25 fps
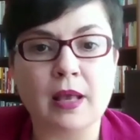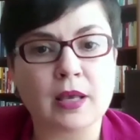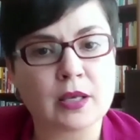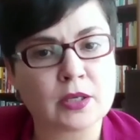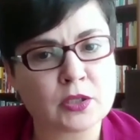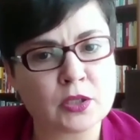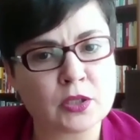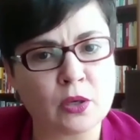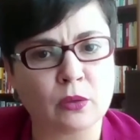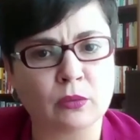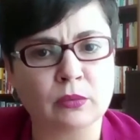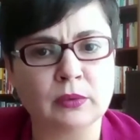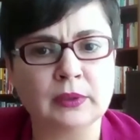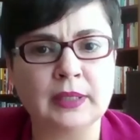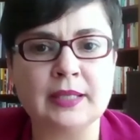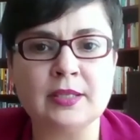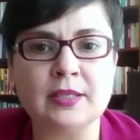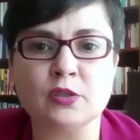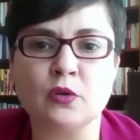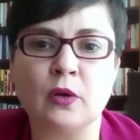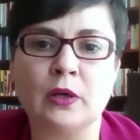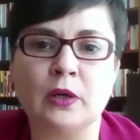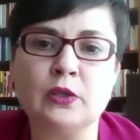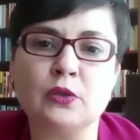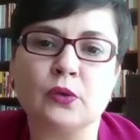So let's
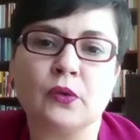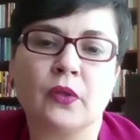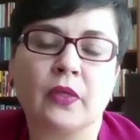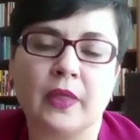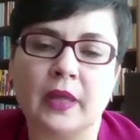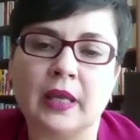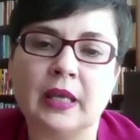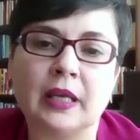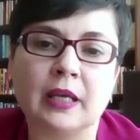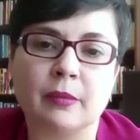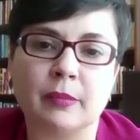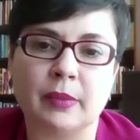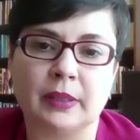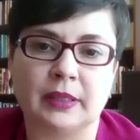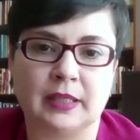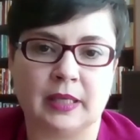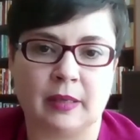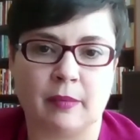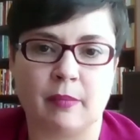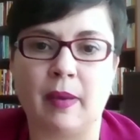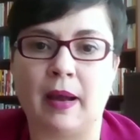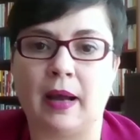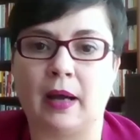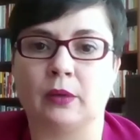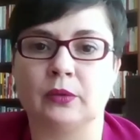try to think a bit
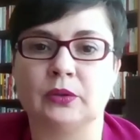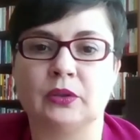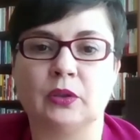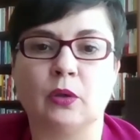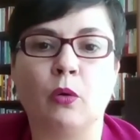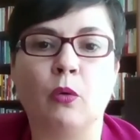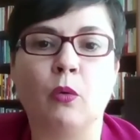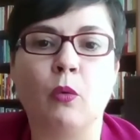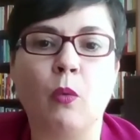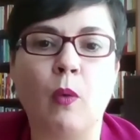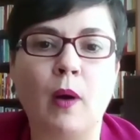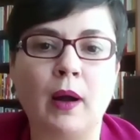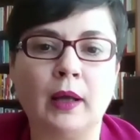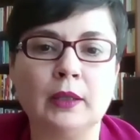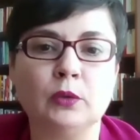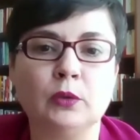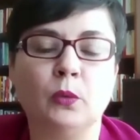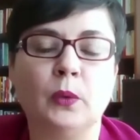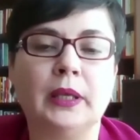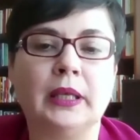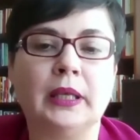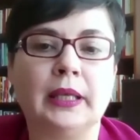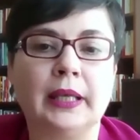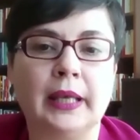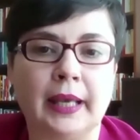about what
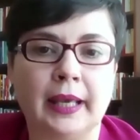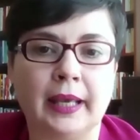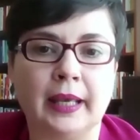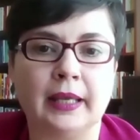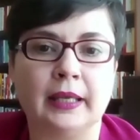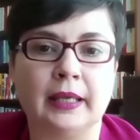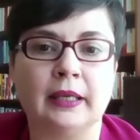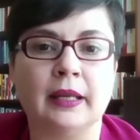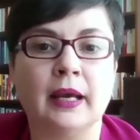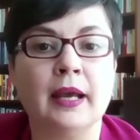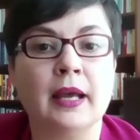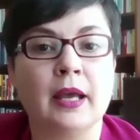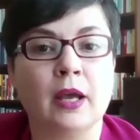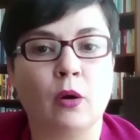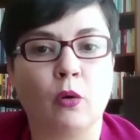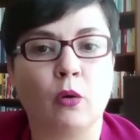we gain